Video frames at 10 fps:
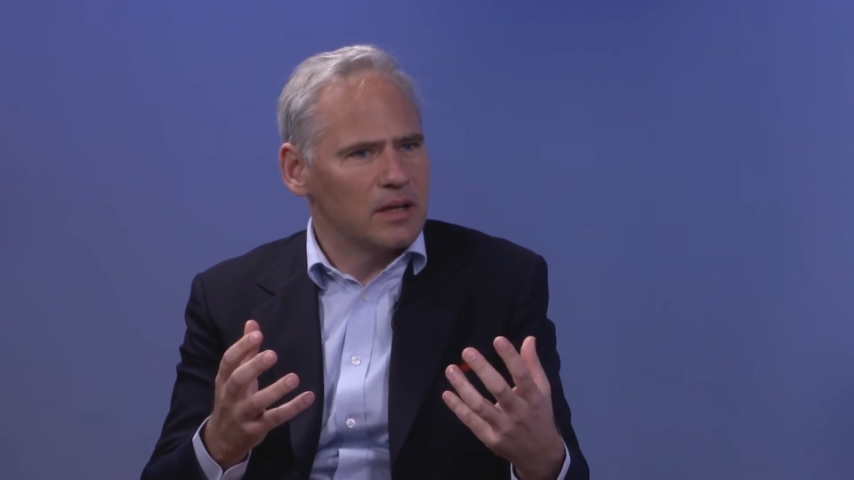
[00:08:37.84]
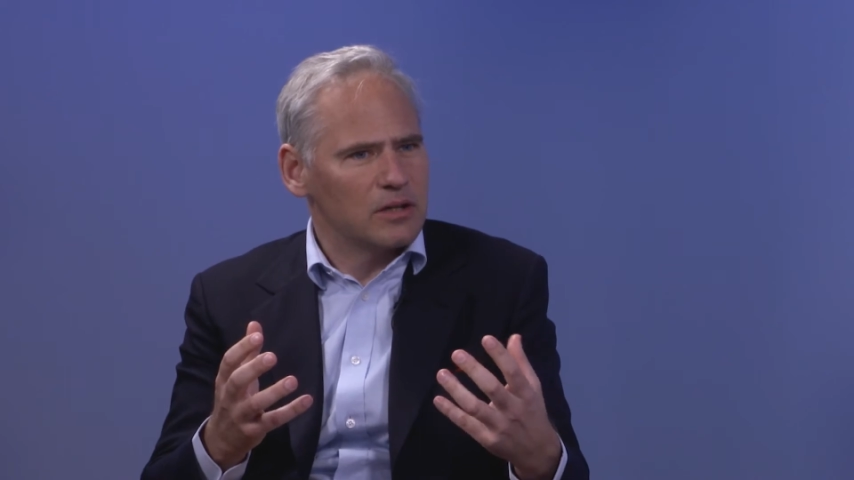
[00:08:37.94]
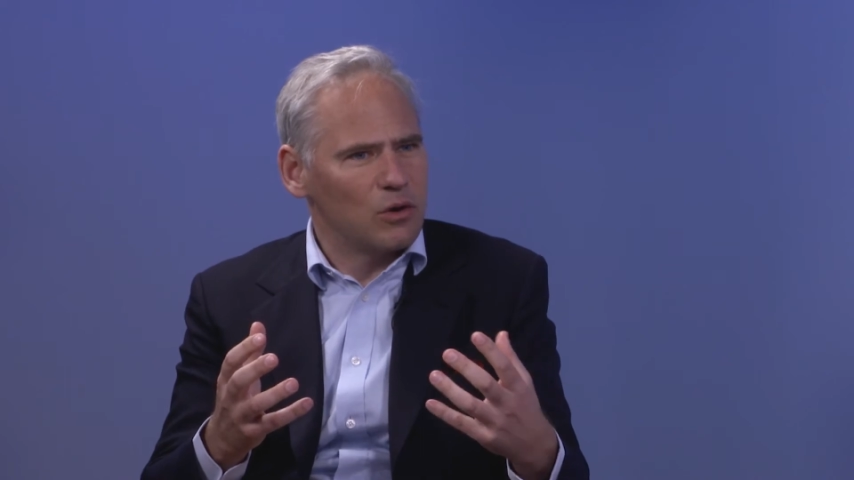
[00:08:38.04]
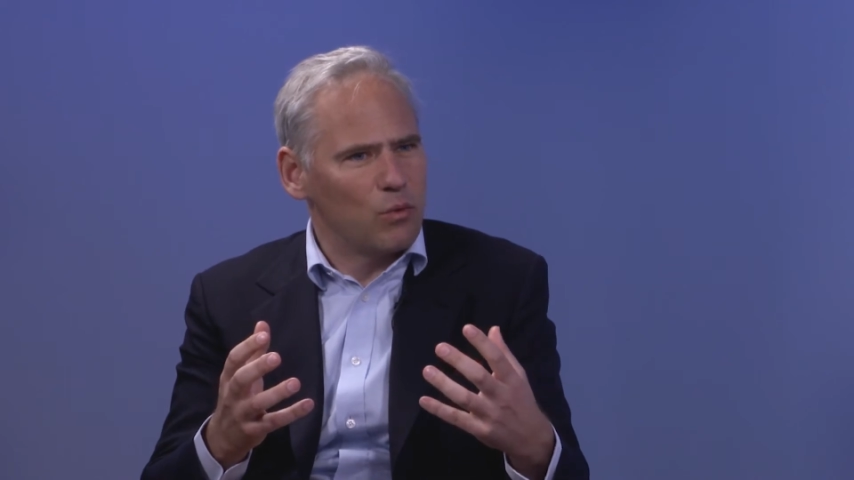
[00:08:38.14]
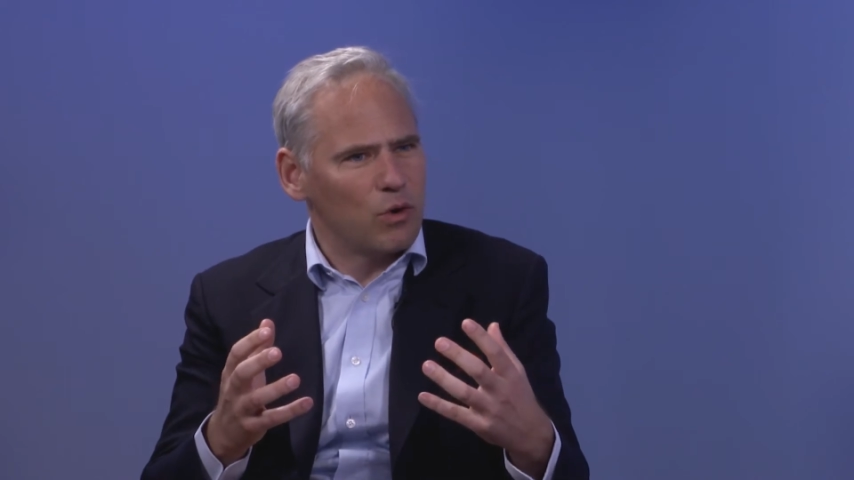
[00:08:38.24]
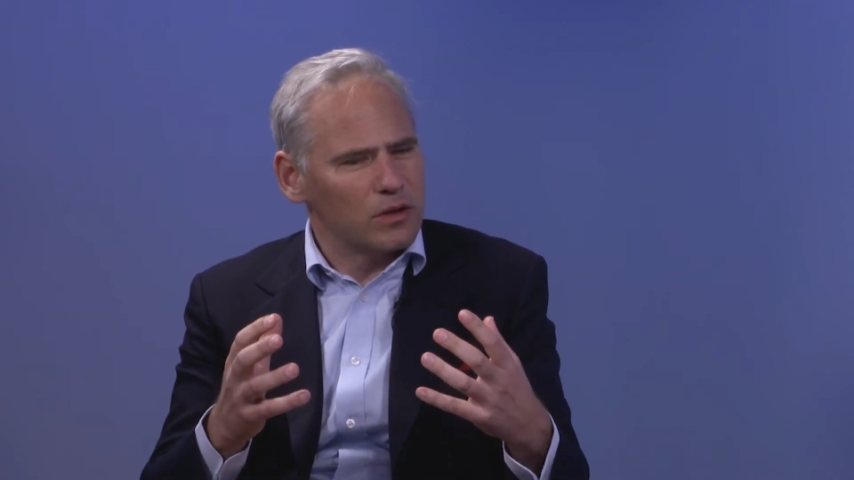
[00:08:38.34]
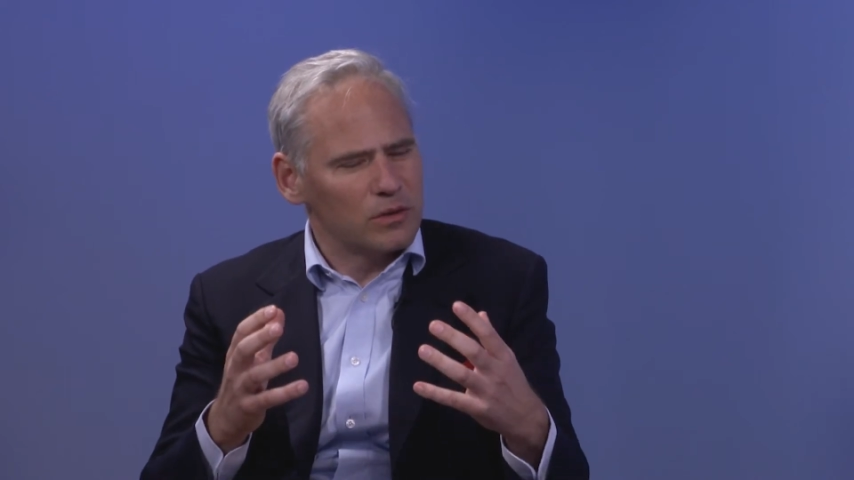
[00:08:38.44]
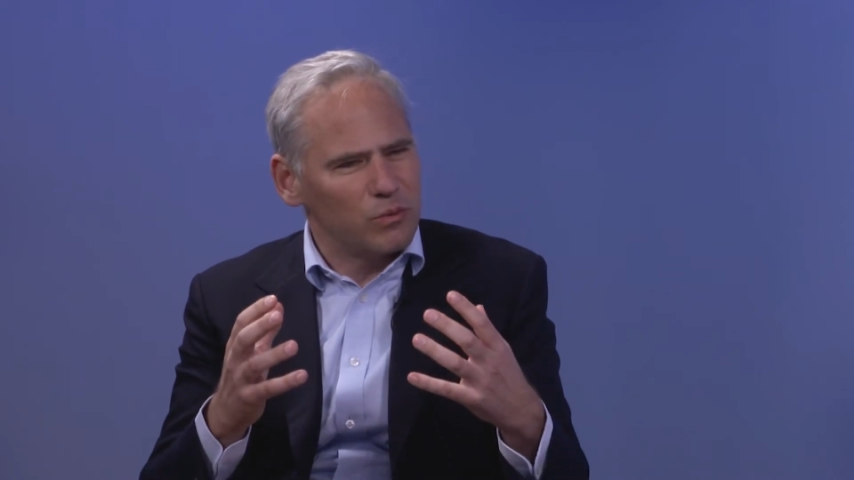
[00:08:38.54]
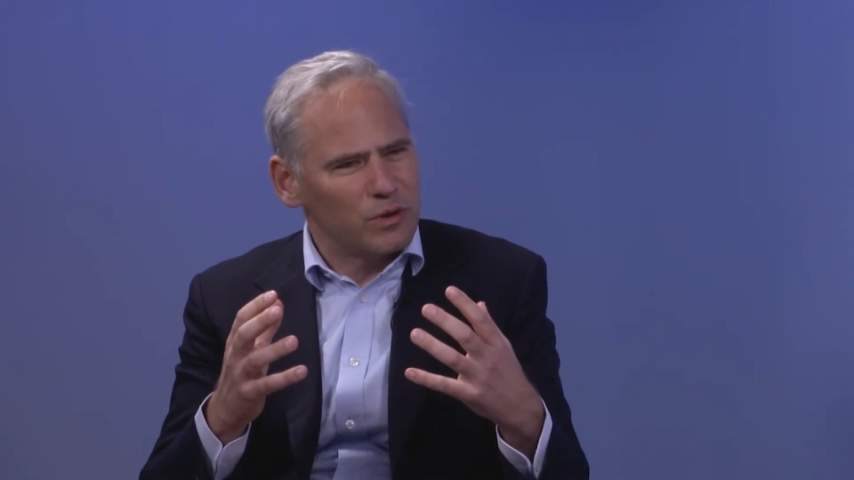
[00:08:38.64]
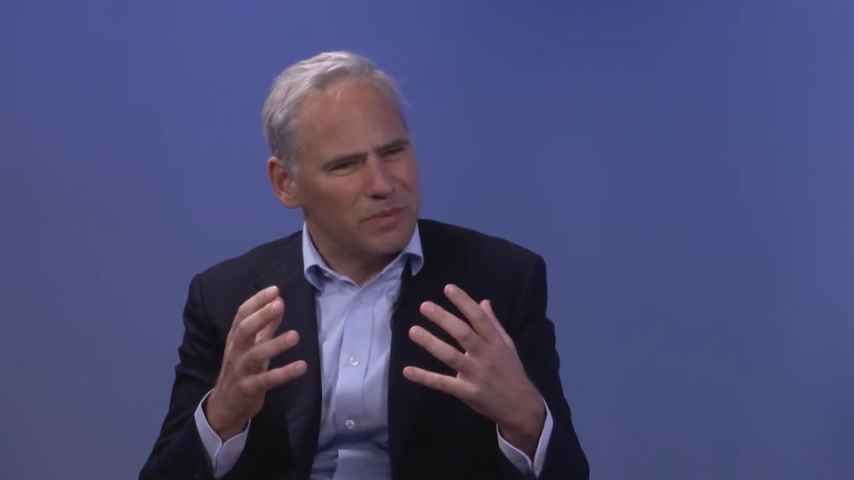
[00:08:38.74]
So
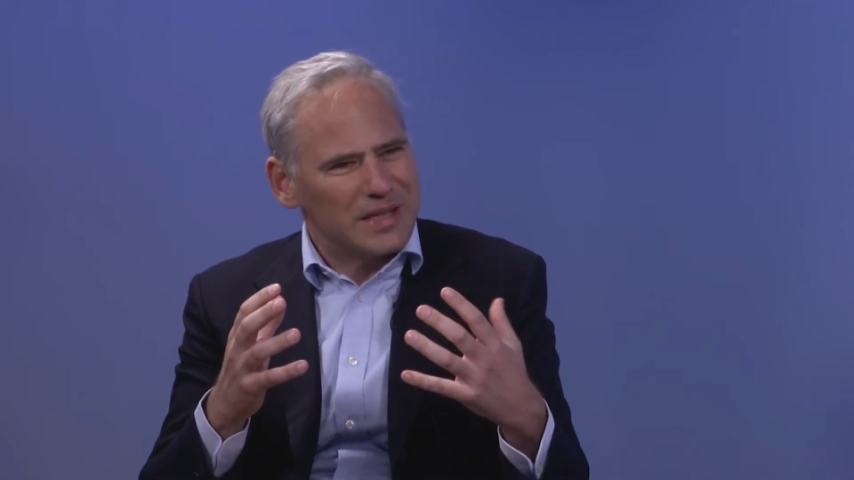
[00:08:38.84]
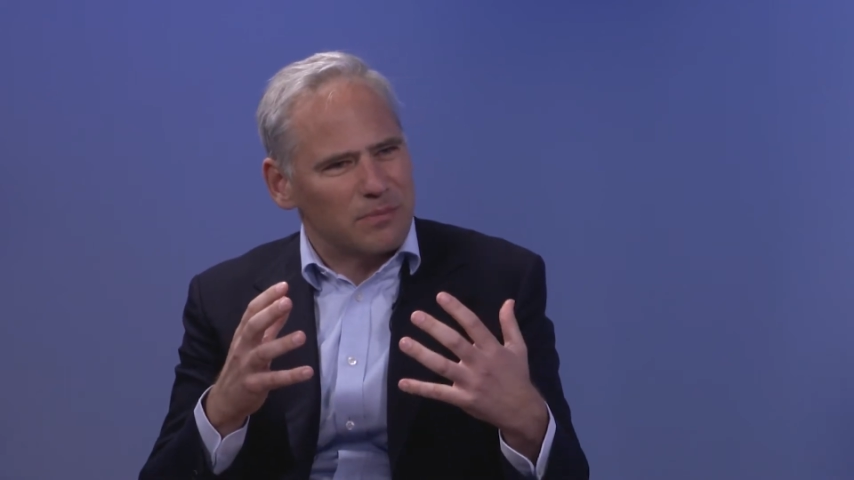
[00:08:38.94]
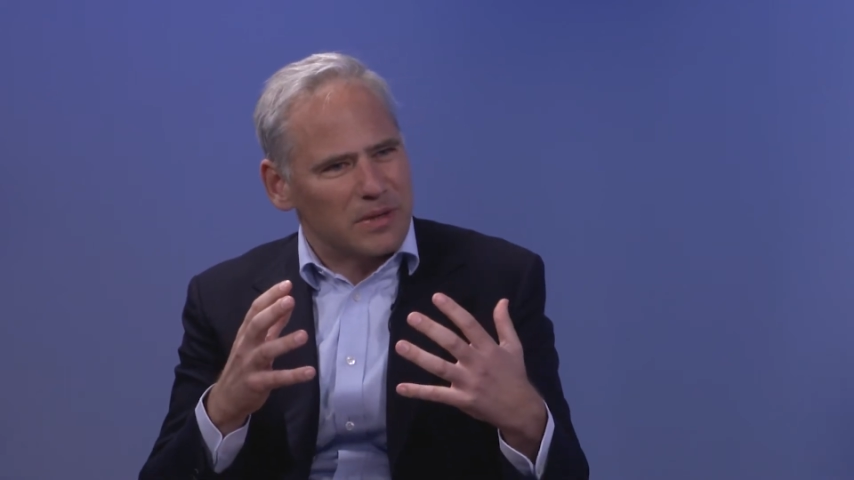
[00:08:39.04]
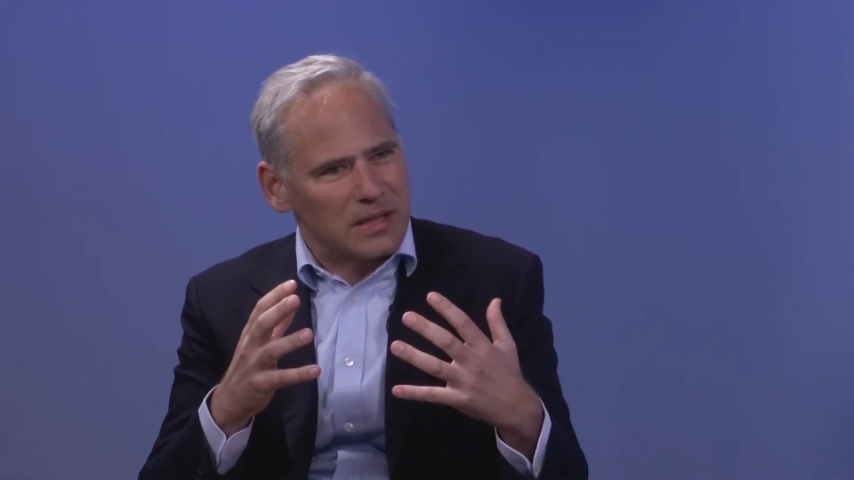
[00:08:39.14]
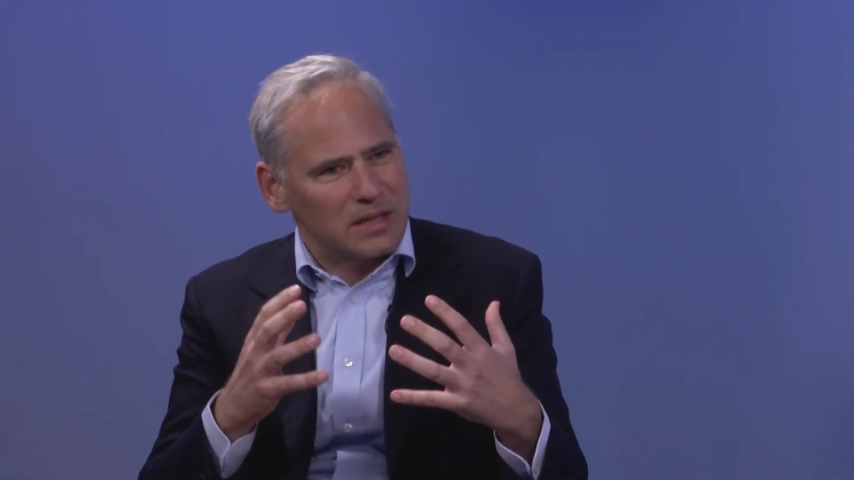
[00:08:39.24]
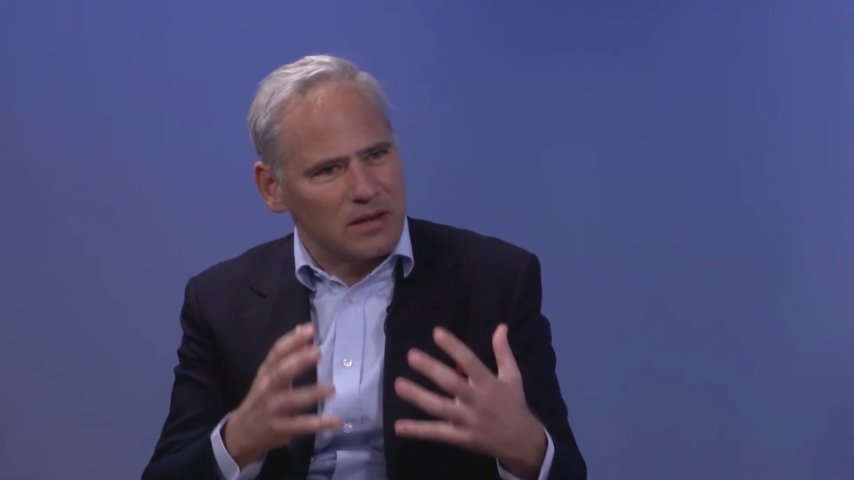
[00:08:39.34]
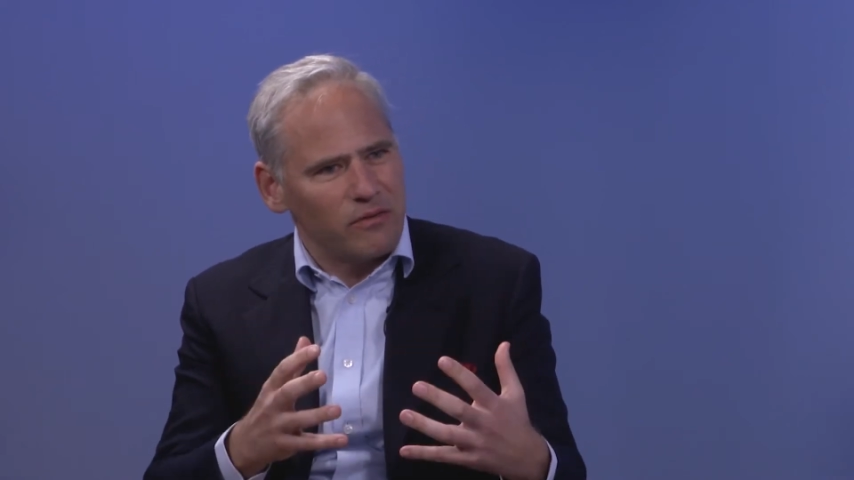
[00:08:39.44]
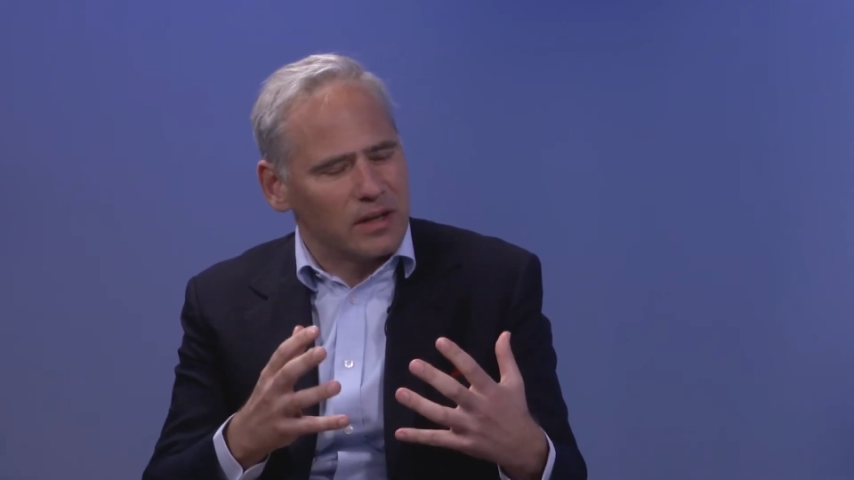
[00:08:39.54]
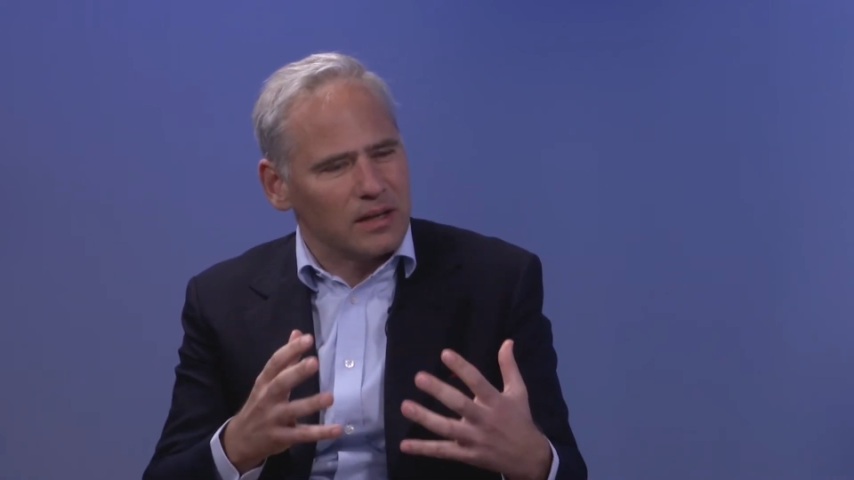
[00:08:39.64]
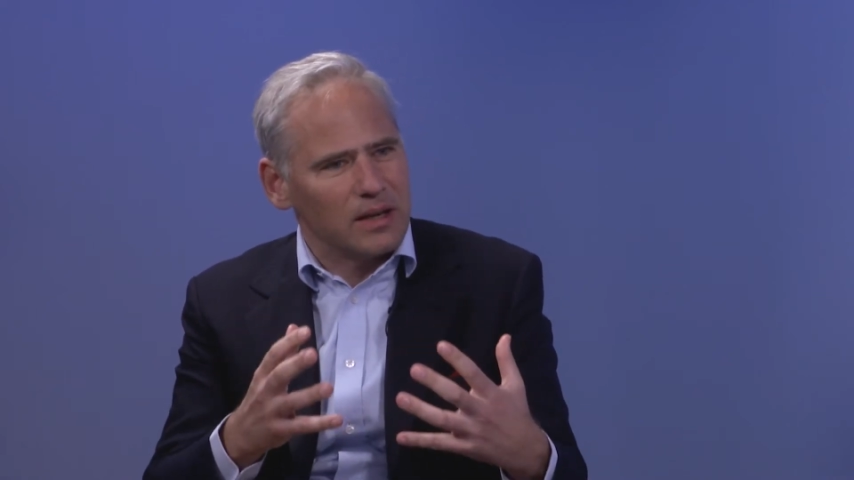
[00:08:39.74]
what would be
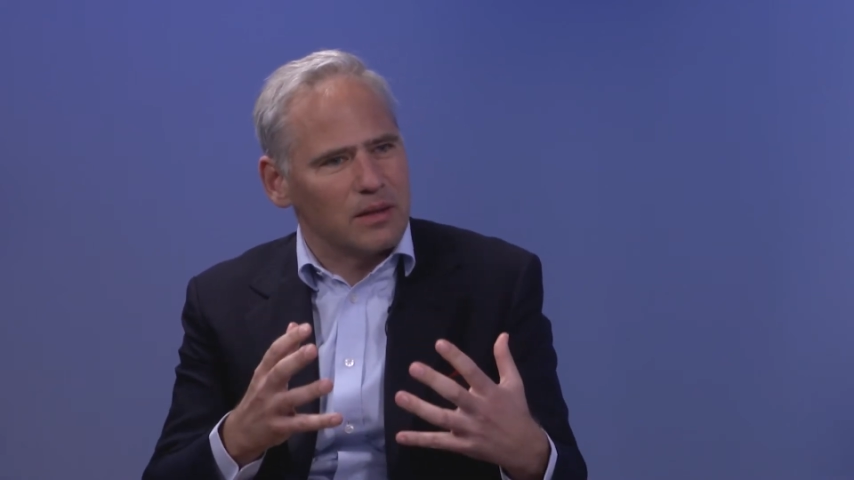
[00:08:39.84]
specifically